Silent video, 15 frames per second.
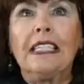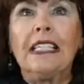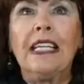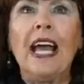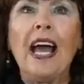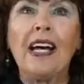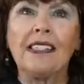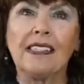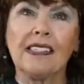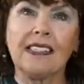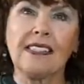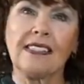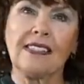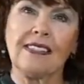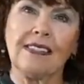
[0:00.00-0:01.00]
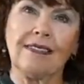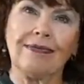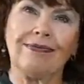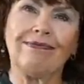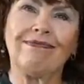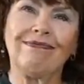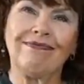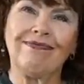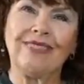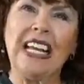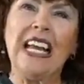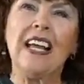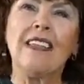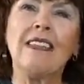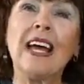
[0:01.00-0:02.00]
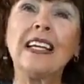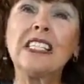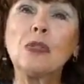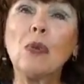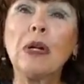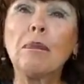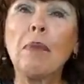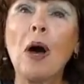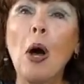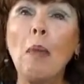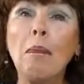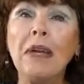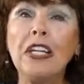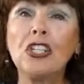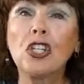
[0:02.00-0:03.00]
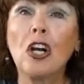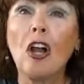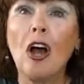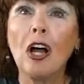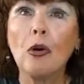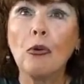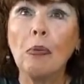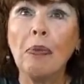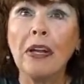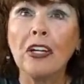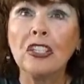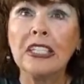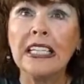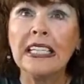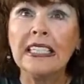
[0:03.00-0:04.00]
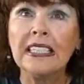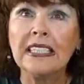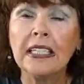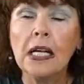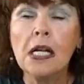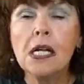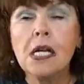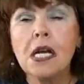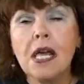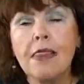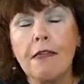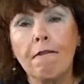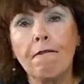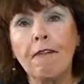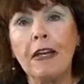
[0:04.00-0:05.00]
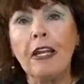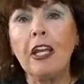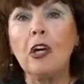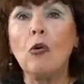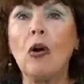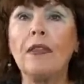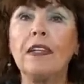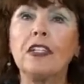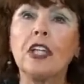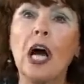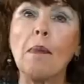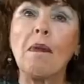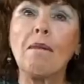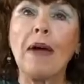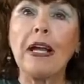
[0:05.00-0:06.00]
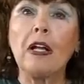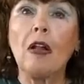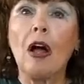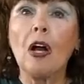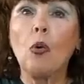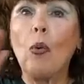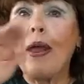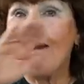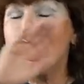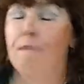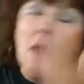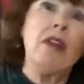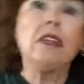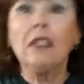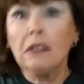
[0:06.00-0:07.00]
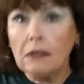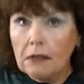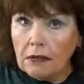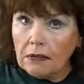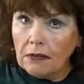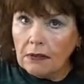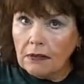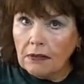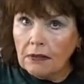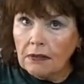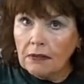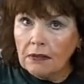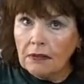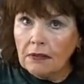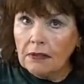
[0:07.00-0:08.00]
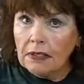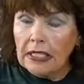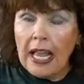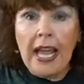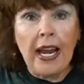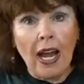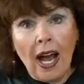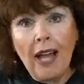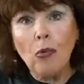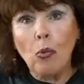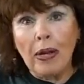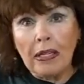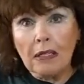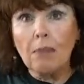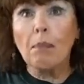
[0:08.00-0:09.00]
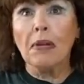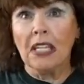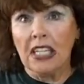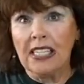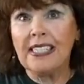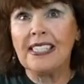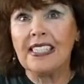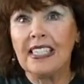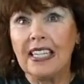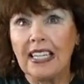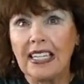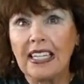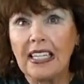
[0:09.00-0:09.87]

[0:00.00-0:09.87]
Yes, that's what Palm Beach Clock Repair did. The finial on the top of my clock went out, and I went ballistic.